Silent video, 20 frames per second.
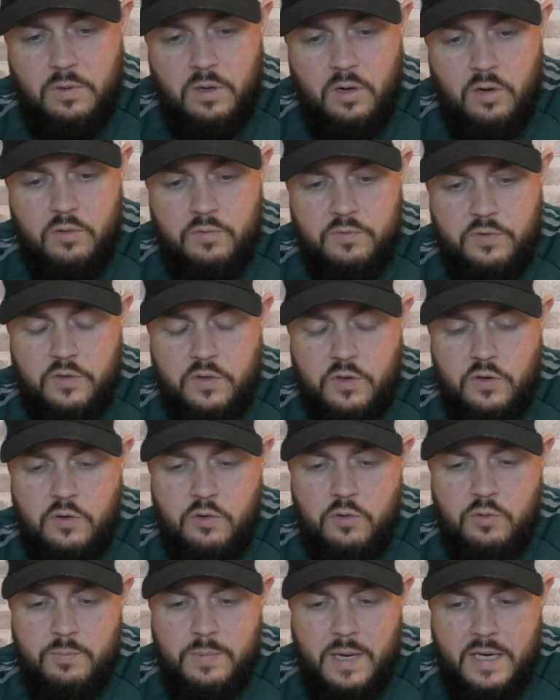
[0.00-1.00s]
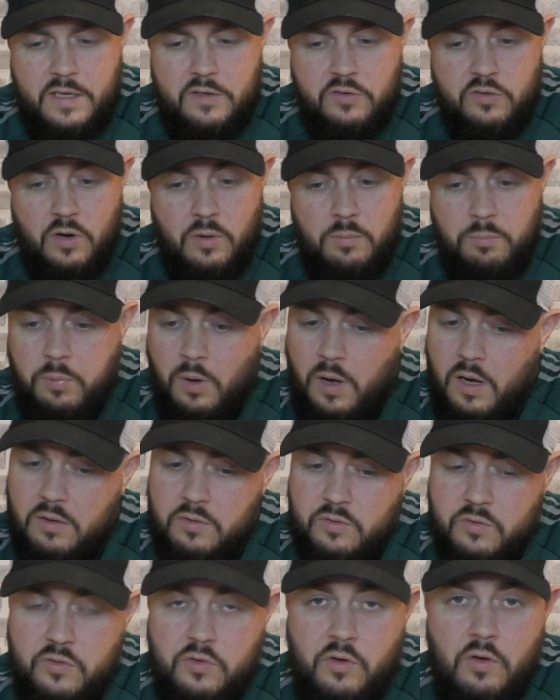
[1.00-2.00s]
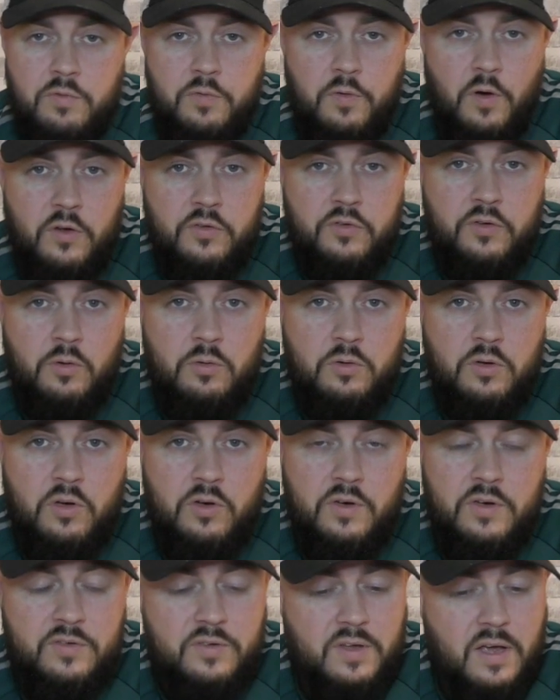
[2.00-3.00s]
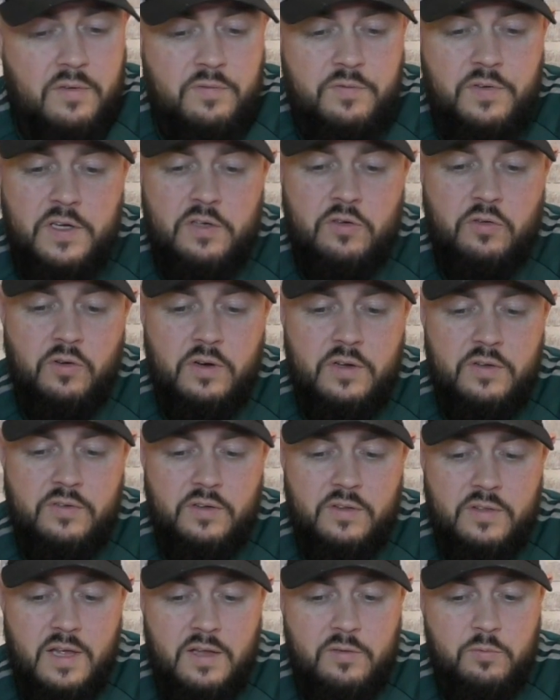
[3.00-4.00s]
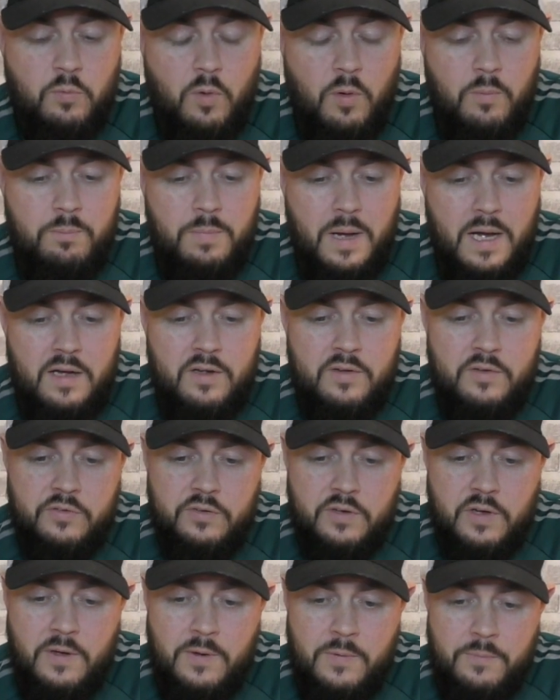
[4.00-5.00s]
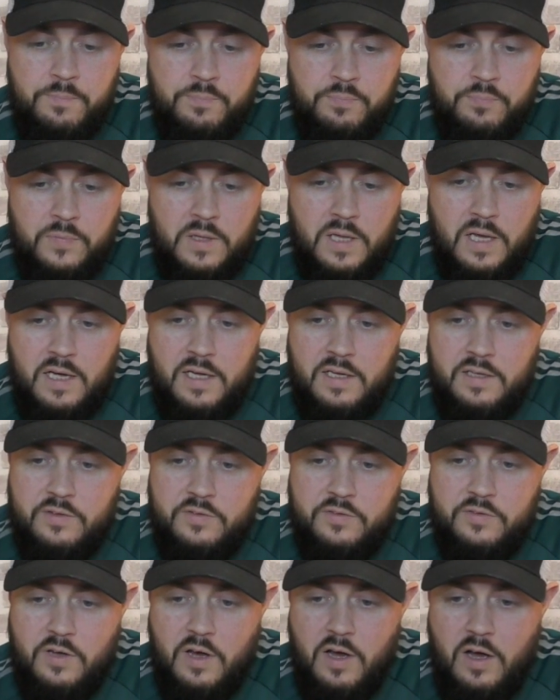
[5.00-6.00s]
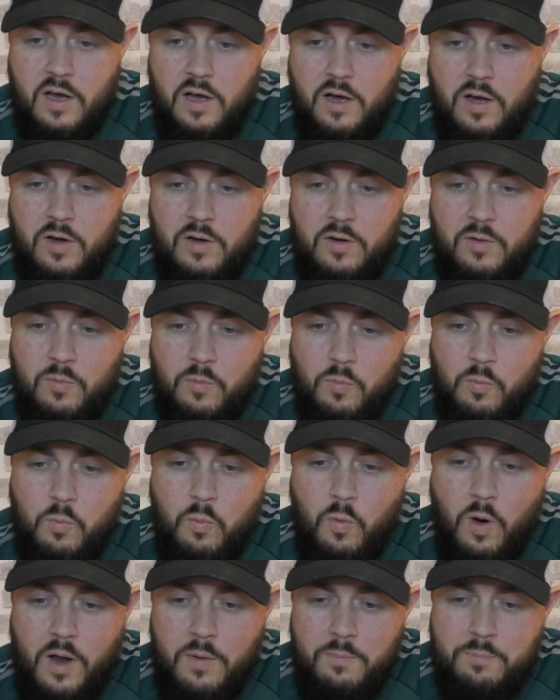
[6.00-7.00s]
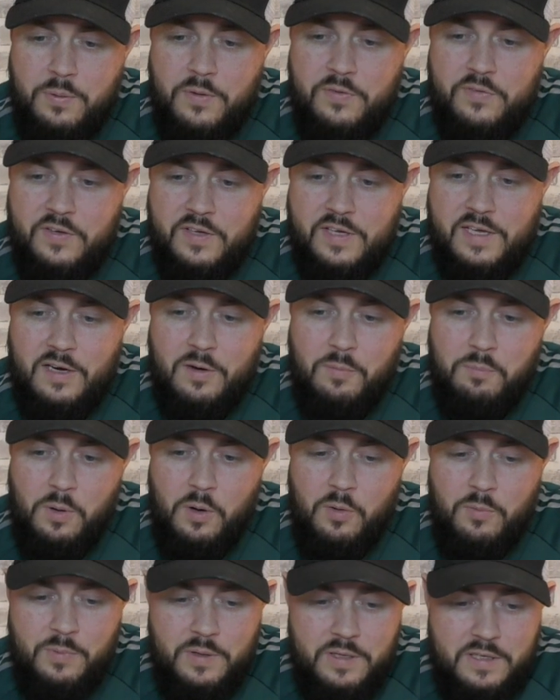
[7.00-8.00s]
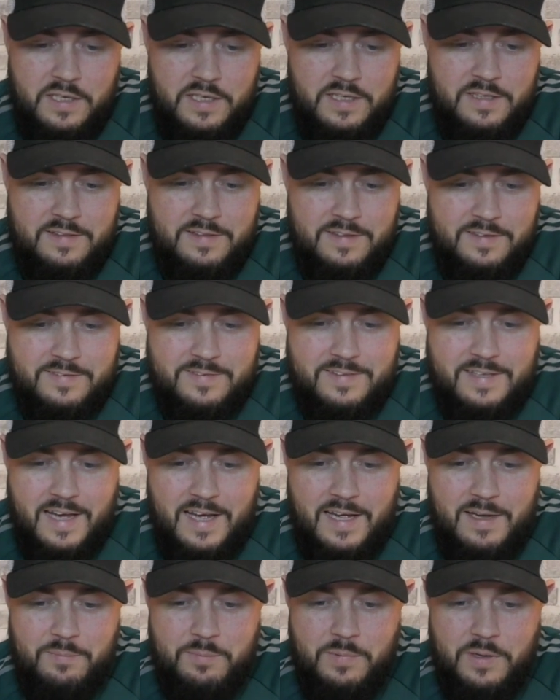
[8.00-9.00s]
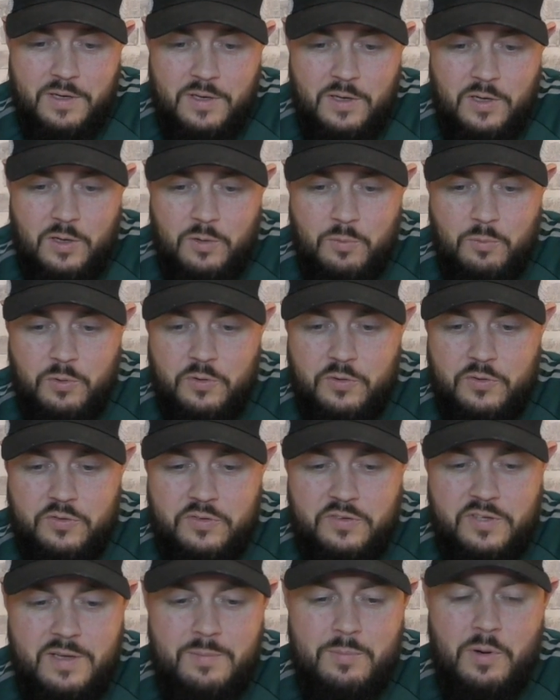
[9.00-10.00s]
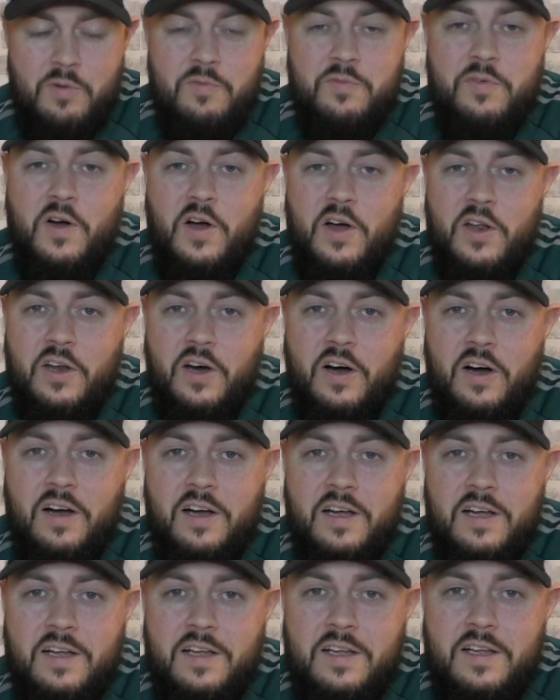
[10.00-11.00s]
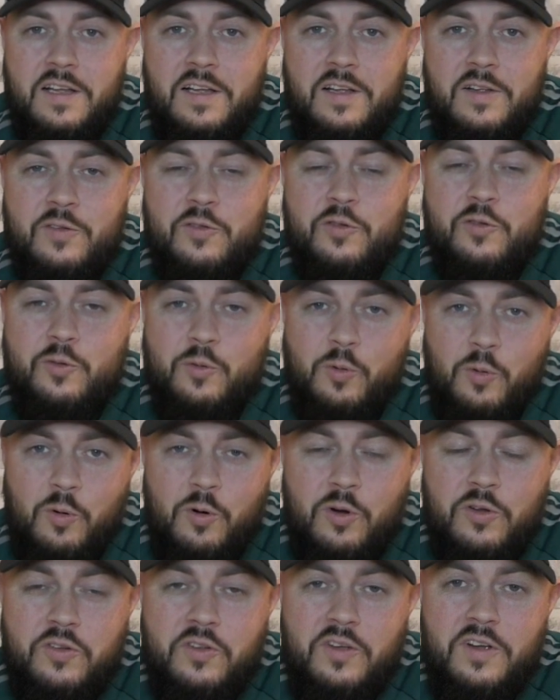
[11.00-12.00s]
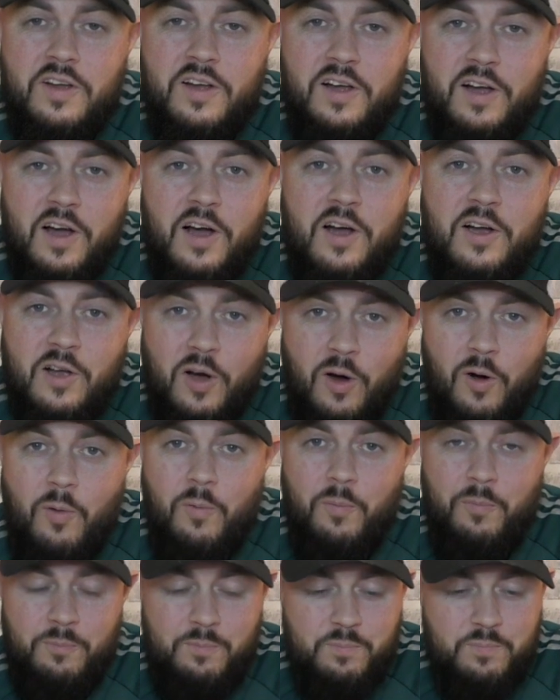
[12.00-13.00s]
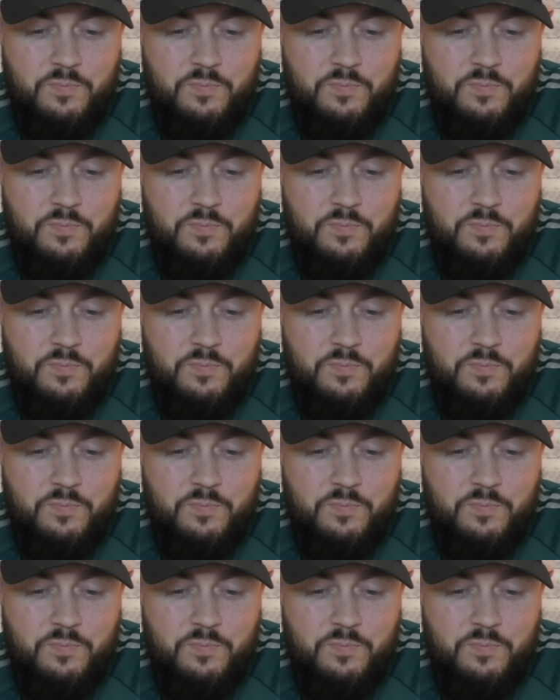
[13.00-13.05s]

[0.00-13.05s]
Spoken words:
over the new manager. But so far, so good. He's getting victories, and that's what matters. And one particular moment in this game was Timo Werner scored a goal.